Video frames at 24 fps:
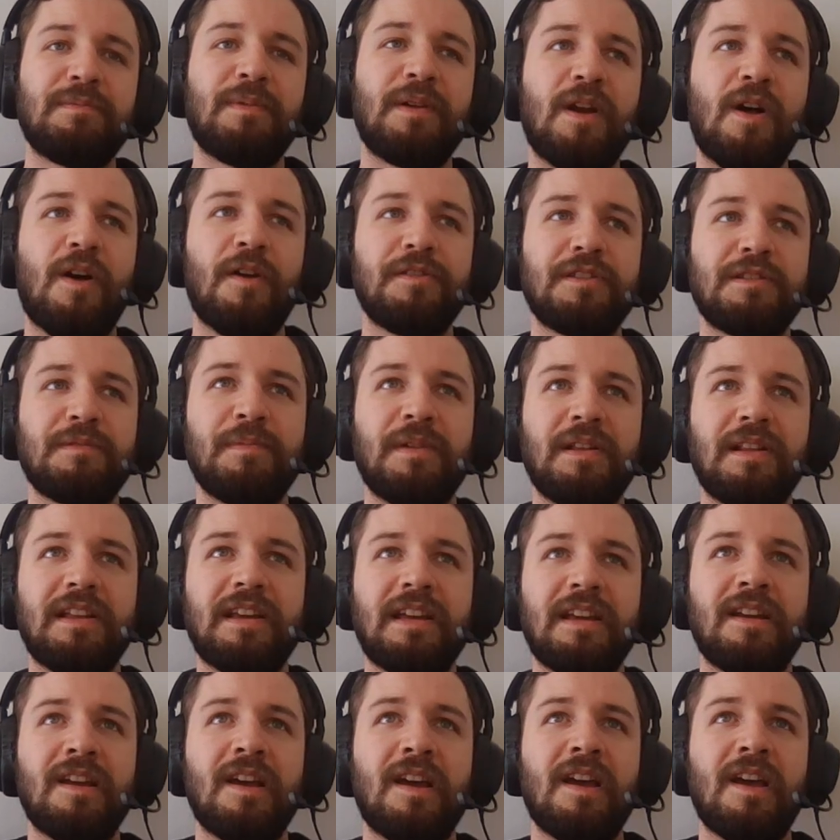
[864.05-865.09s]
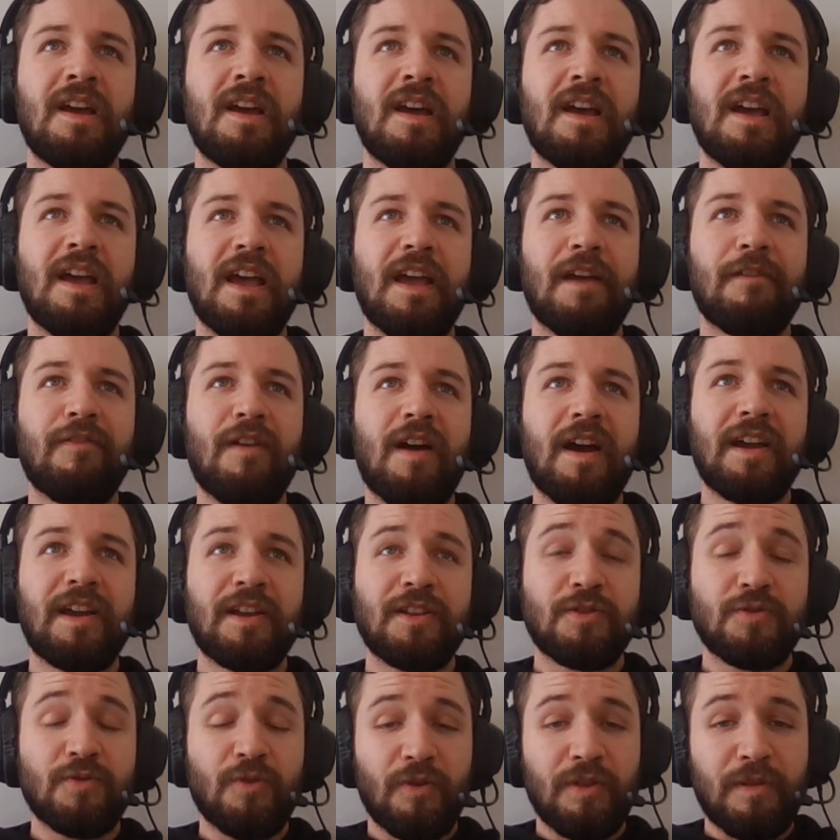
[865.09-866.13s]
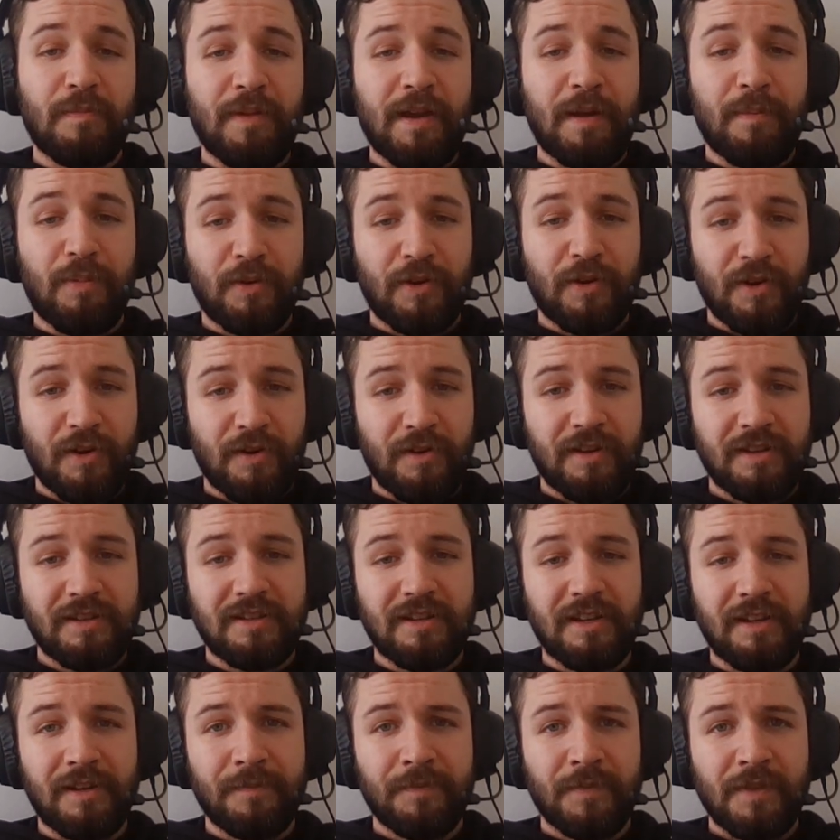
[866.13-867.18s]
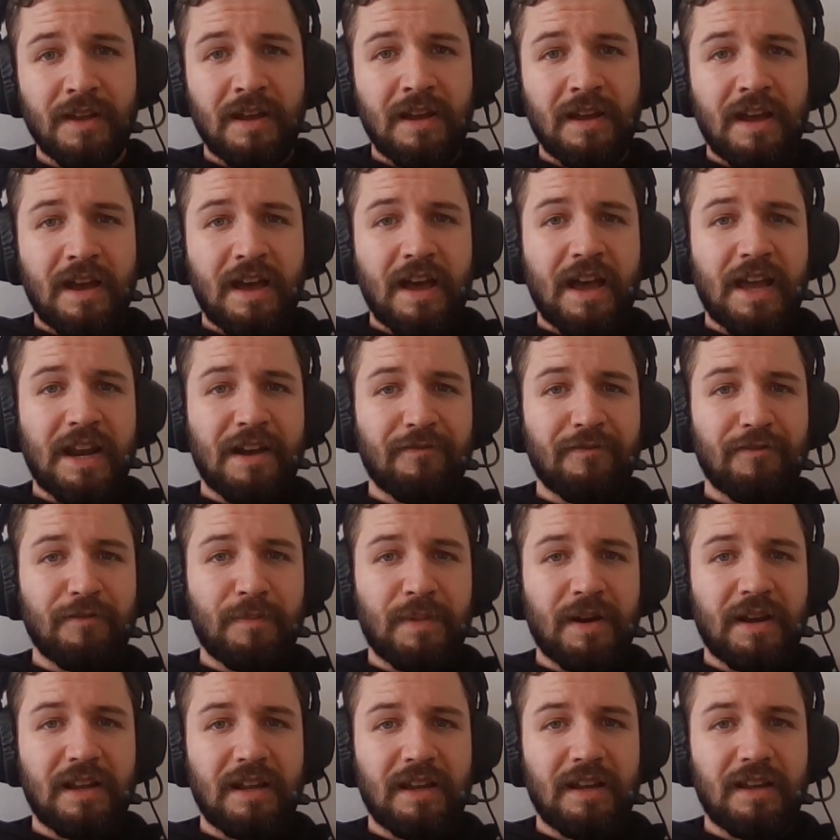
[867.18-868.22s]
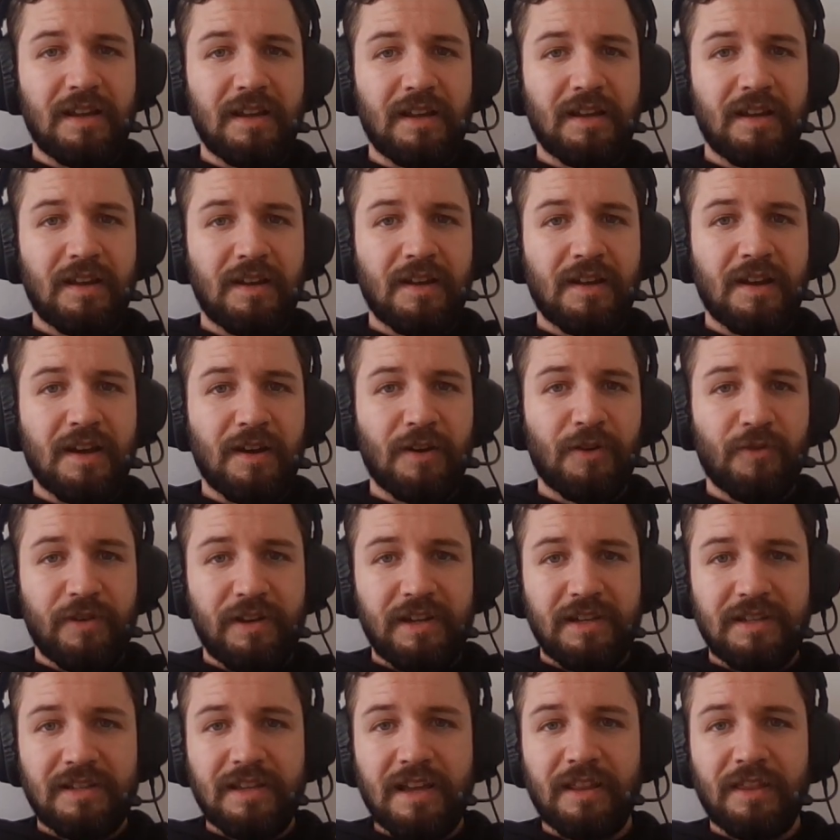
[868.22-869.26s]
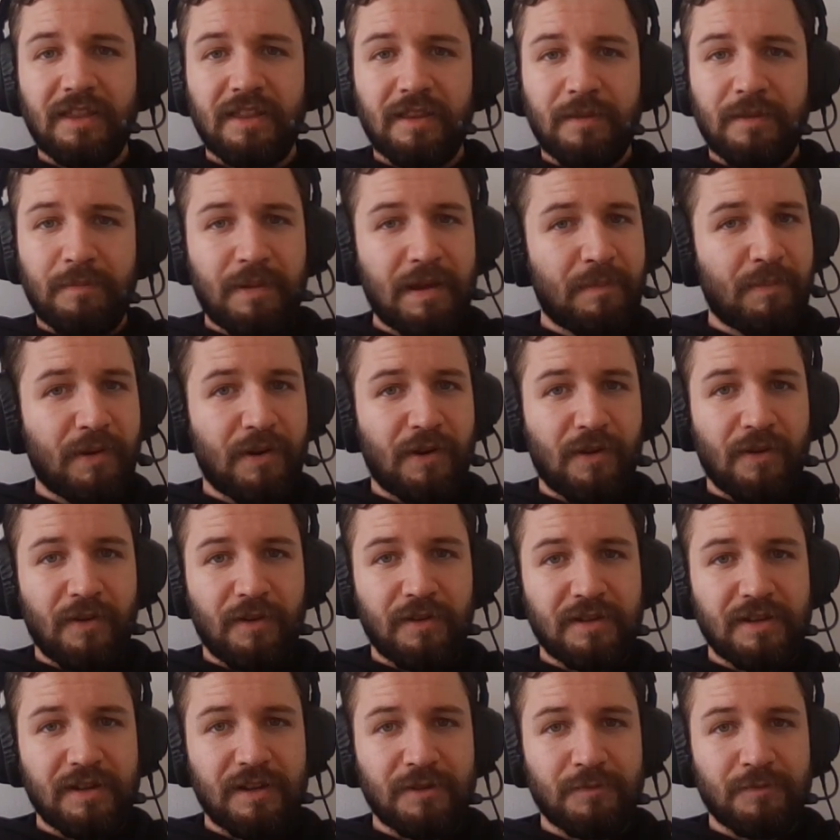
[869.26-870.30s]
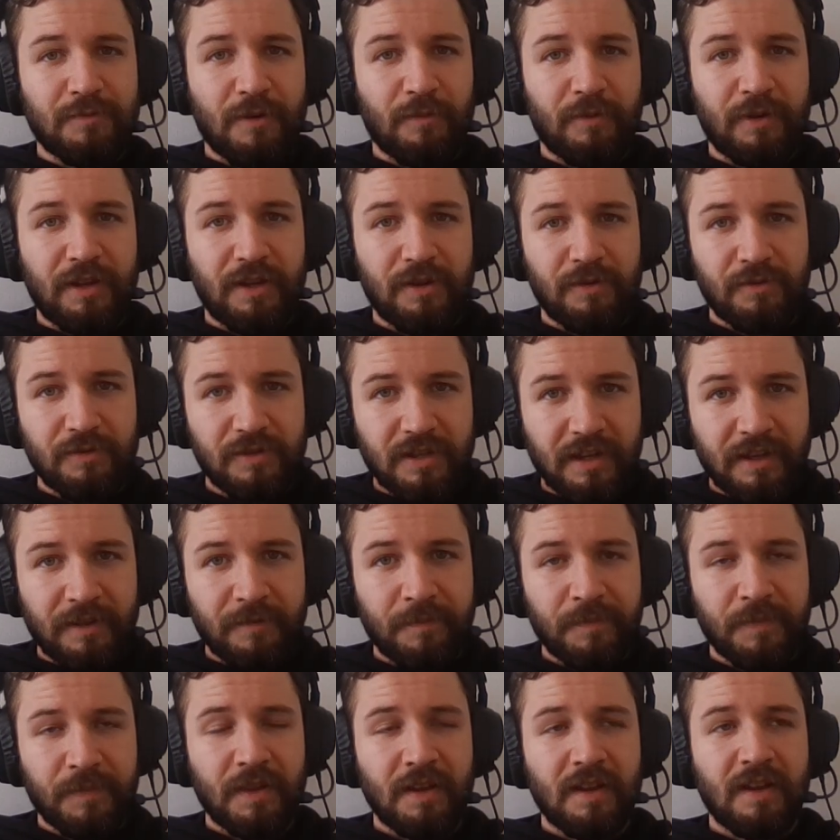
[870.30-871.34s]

But ultimately, if I control the paper currency and everybody agrees that the paper currency is what we're using,